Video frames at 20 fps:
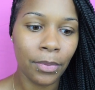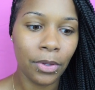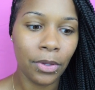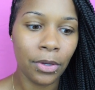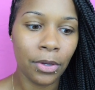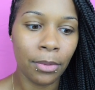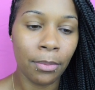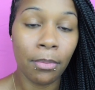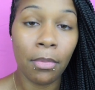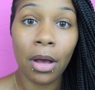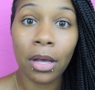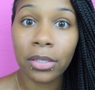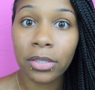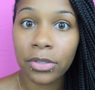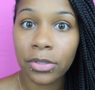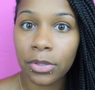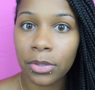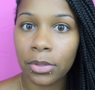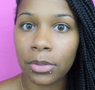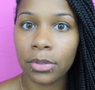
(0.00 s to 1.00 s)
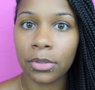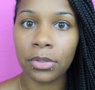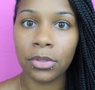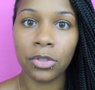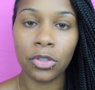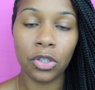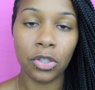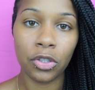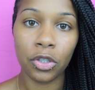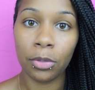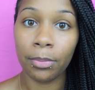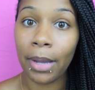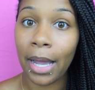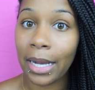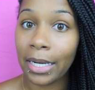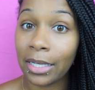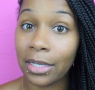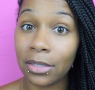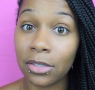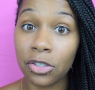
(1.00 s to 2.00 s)
your muscles, just your
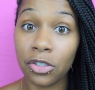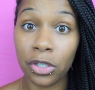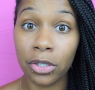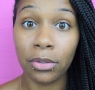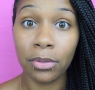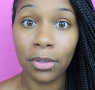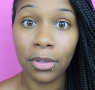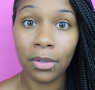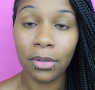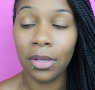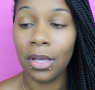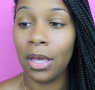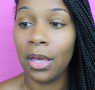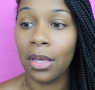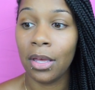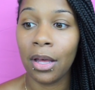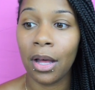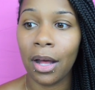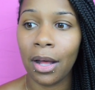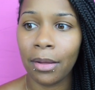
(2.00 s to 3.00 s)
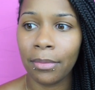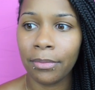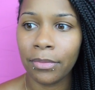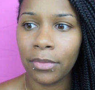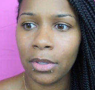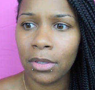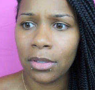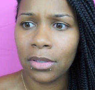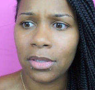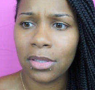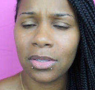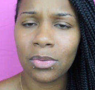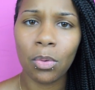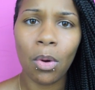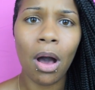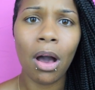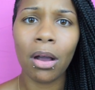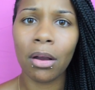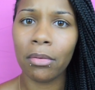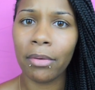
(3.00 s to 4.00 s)
body in general, you can just
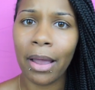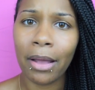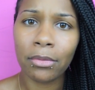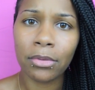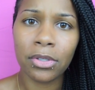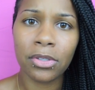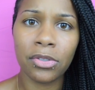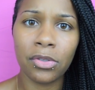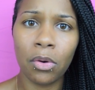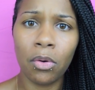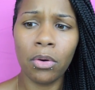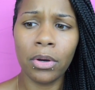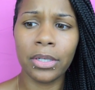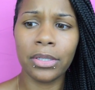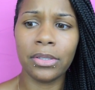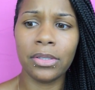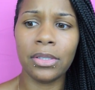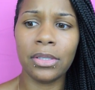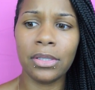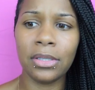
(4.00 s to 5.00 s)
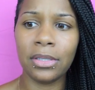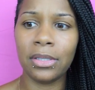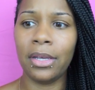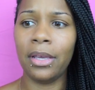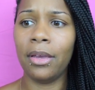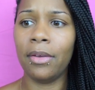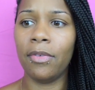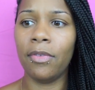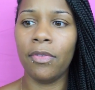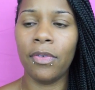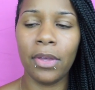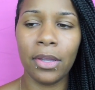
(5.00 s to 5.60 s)
walk around sore and stiff.